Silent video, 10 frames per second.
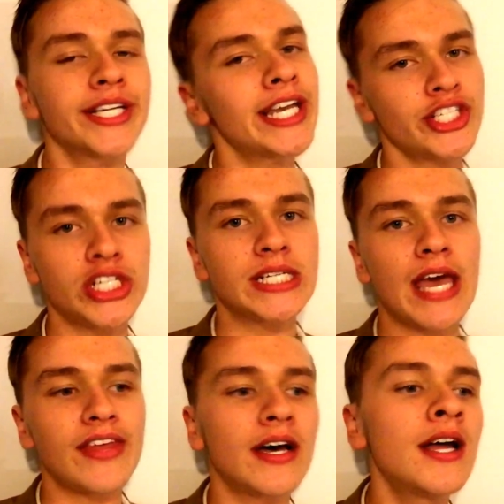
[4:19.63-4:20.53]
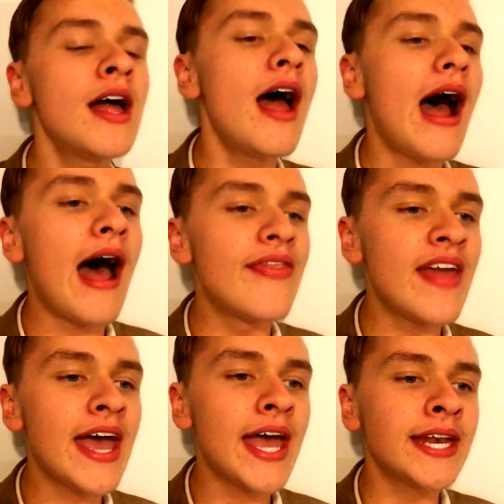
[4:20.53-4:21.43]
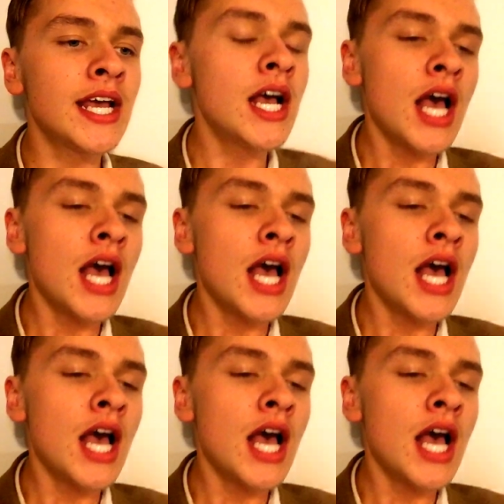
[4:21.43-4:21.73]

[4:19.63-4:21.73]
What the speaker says: Get your shit together. And then